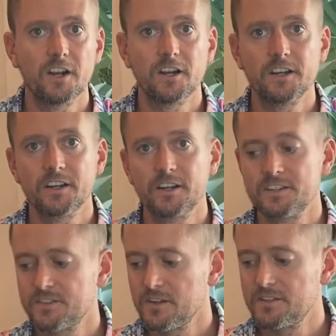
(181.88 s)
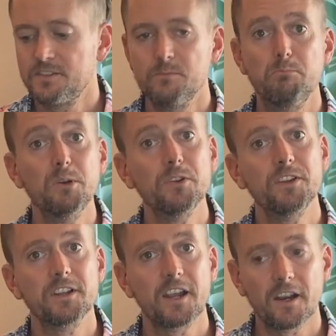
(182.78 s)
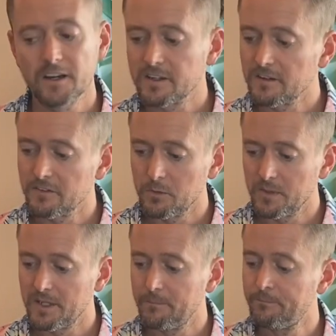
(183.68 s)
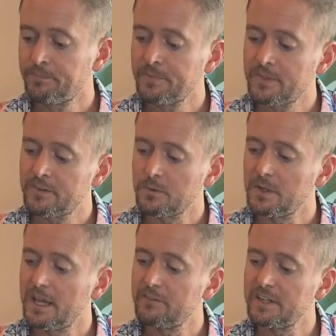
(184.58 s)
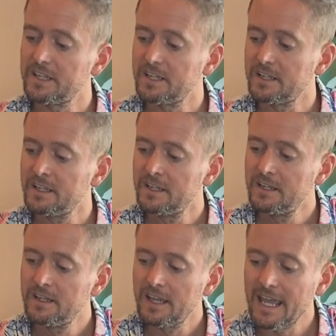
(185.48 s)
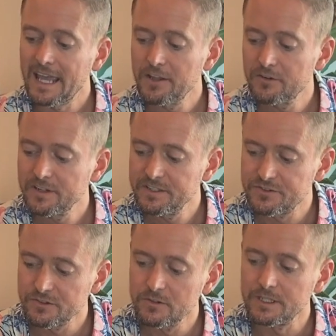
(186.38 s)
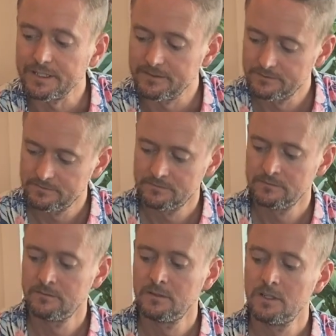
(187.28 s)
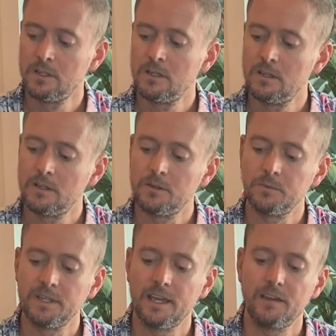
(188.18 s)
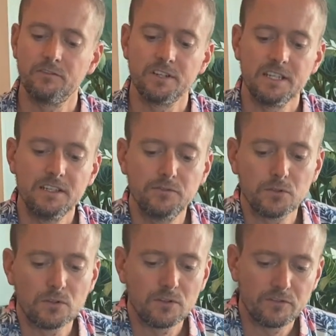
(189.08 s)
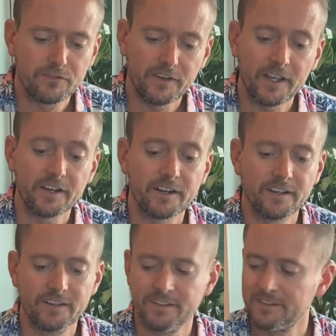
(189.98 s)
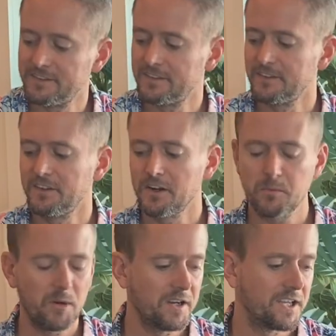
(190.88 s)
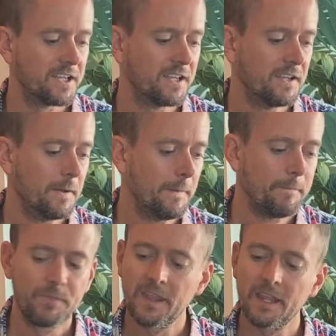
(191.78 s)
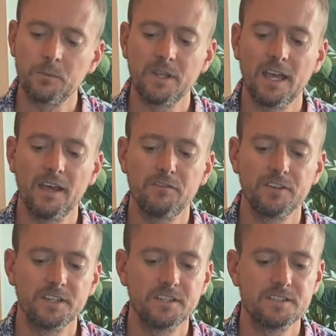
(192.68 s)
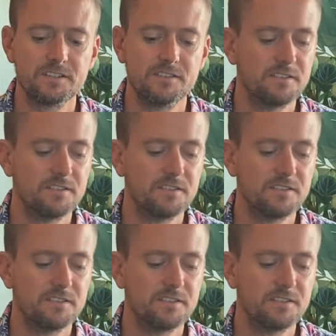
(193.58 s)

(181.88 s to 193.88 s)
card, and they're going to start to build their character a little bit. So we have a angry druid, and we have an evil fighter. It's a dark party. And we have a